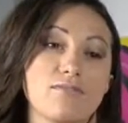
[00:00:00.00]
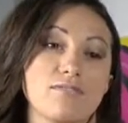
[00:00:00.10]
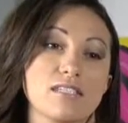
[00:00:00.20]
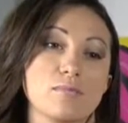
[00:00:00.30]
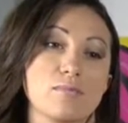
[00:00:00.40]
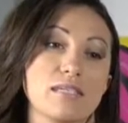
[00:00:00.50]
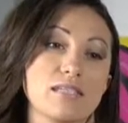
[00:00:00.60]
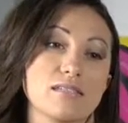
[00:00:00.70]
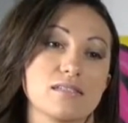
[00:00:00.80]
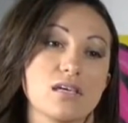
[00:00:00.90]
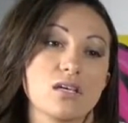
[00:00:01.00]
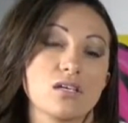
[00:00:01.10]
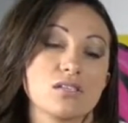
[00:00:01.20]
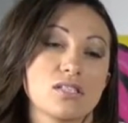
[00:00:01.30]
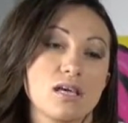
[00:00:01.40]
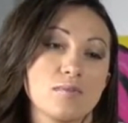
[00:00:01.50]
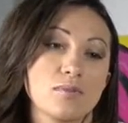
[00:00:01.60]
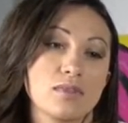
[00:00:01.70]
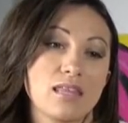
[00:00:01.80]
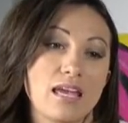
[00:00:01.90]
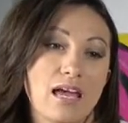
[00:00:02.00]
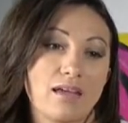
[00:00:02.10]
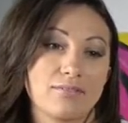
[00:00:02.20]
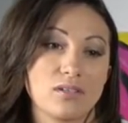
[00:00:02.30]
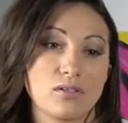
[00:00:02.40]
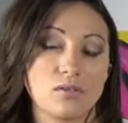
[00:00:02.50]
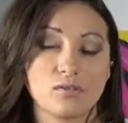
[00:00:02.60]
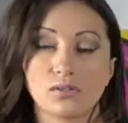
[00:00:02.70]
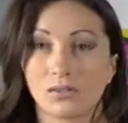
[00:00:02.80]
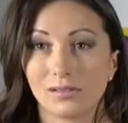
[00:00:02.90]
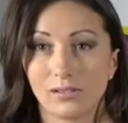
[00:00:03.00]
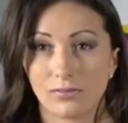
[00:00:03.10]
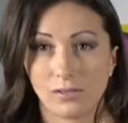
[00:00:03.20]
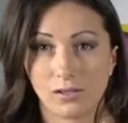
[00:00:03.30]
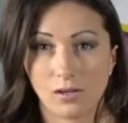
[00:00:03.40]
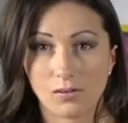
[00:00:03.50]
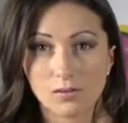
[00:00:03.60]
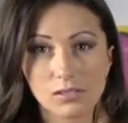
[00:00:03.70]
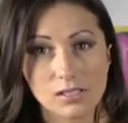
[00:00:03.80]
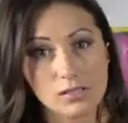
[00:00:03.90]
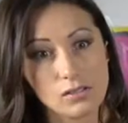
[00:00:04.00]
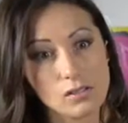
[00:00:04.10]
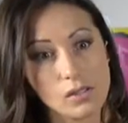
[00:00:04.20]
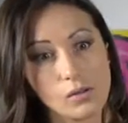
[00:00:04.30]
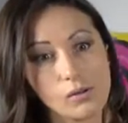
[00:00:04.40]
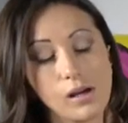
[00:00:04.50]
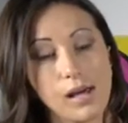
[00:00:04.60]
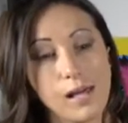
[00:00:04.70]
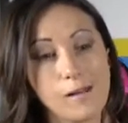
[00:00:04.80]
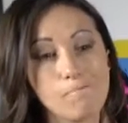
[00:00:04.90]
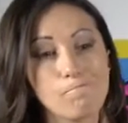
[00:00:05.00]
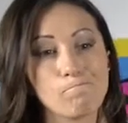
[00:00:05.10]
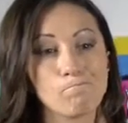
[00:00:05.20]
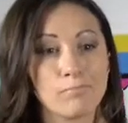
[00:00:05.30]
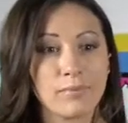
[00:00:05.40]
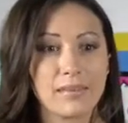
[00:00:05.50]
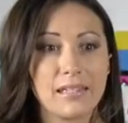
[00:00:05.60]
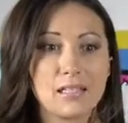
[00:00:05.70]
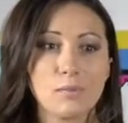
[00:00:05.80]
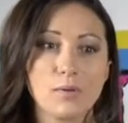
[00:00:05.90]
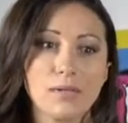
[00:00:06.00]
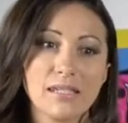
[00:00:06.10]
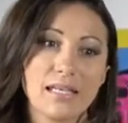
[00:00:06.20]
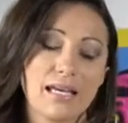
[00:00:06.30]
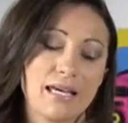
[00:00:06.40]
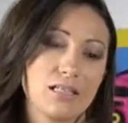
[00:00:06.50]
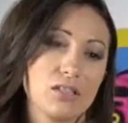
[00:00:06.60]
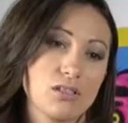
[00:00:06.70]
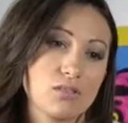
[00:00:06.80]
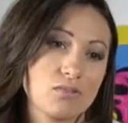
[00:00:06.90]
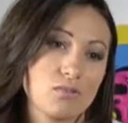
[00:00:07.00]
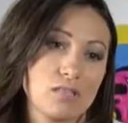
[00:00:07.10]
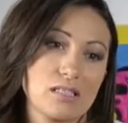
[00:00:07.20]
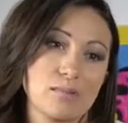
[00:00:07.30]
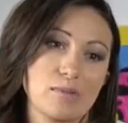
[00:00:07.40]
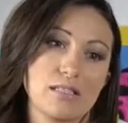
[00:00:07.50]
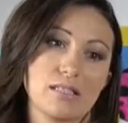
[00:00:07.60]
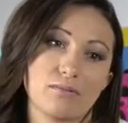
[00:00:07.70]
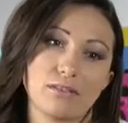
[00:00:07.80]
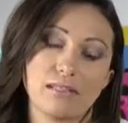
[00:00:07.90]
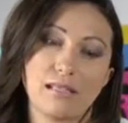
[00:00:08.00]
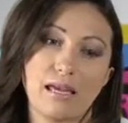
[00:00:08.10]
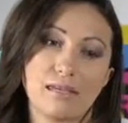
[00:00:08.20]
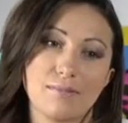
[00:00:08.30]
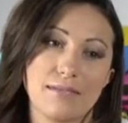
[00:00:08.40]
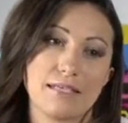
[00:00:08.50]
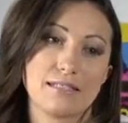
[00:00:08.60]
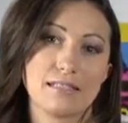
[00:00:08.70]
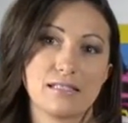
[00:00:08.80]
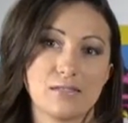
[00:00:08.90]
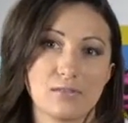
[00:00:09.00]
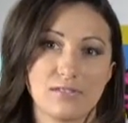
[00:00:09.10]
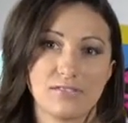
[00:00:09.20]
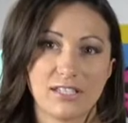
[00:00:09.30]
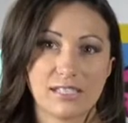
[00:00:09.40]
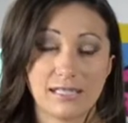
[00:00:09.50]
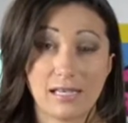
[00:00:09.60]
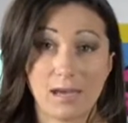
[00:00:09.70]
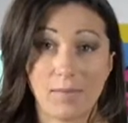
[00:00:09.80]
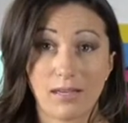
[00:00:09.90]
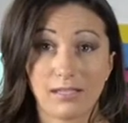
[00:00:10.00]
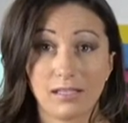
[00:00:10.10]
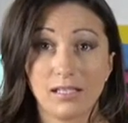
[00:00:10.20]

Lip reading: of this piece. Some, they have you slur different notes. So the bowing that I chose for this piece I really like because it's sort of a dynamic